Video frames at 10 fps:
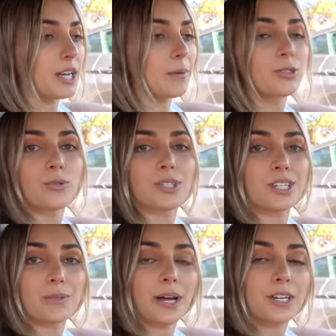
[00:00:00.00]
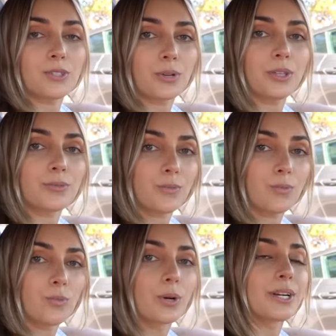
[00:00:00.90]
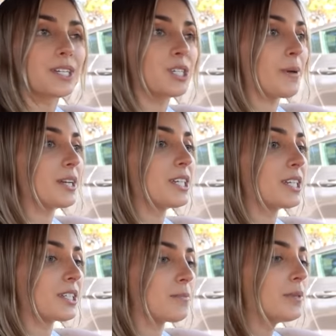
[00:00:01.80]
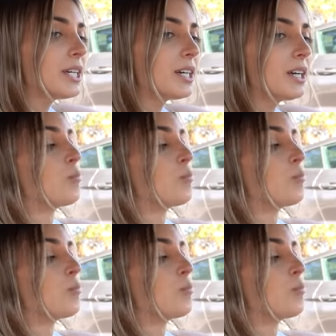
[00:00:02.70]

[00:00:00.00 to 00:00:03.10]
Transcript: The damage wasn't as bad as we were expecting it to be.